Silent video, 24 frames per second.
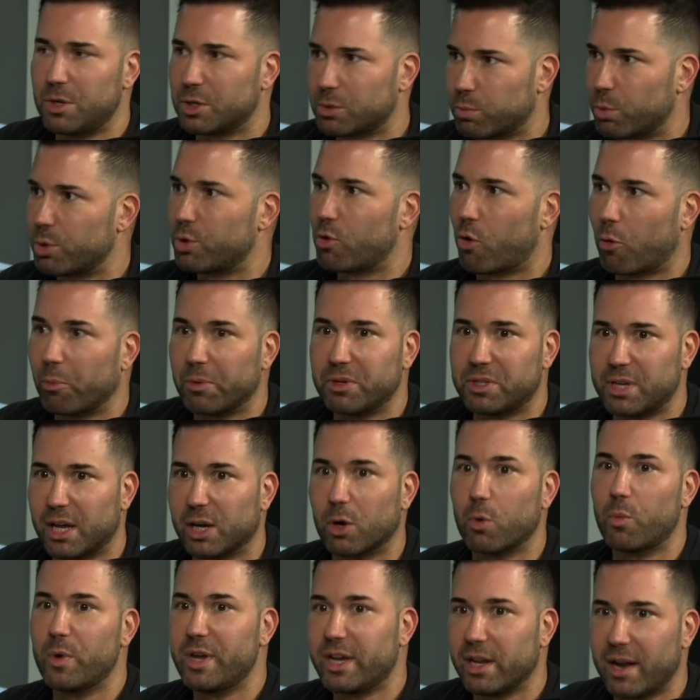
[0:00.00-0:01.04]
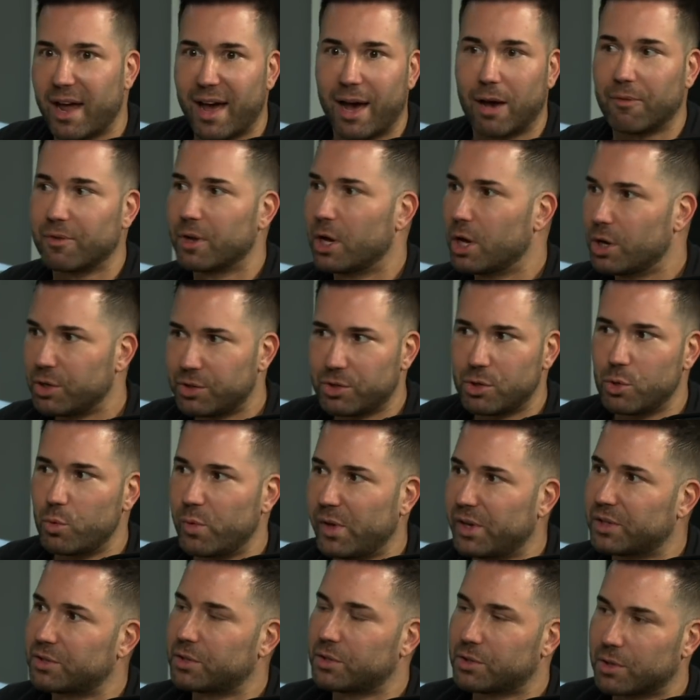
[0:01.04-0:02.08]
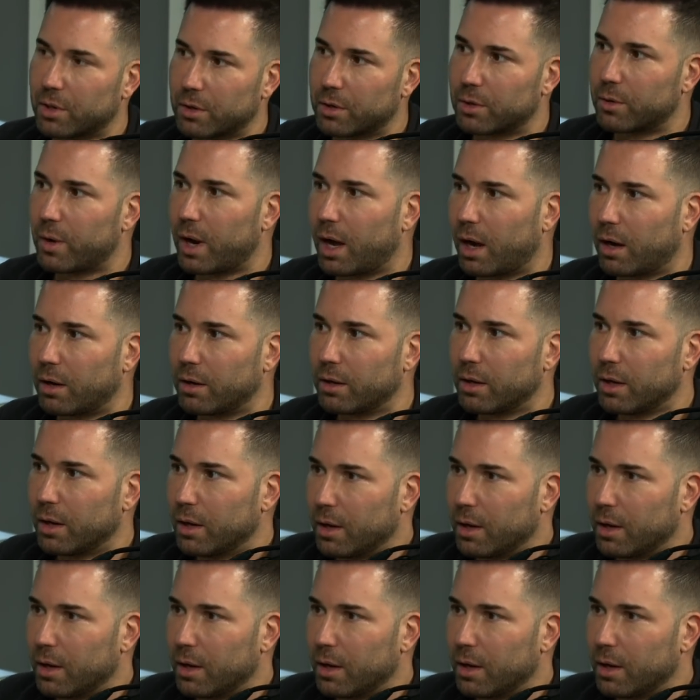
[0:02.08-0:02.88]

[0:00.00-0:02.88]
This would normally take a week and a half, 2 weeks to turn around.